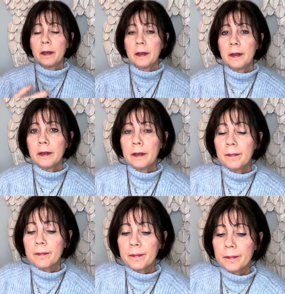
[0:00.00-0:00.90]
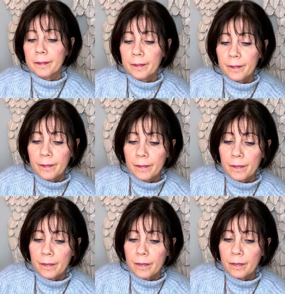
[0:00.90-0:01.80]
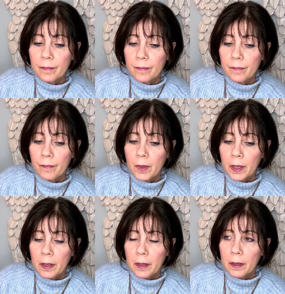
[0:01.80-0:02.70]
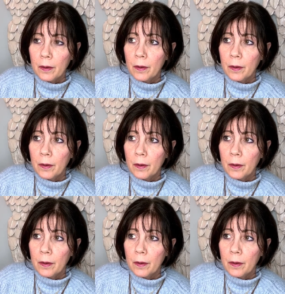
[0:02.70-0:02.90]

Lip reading: (silence)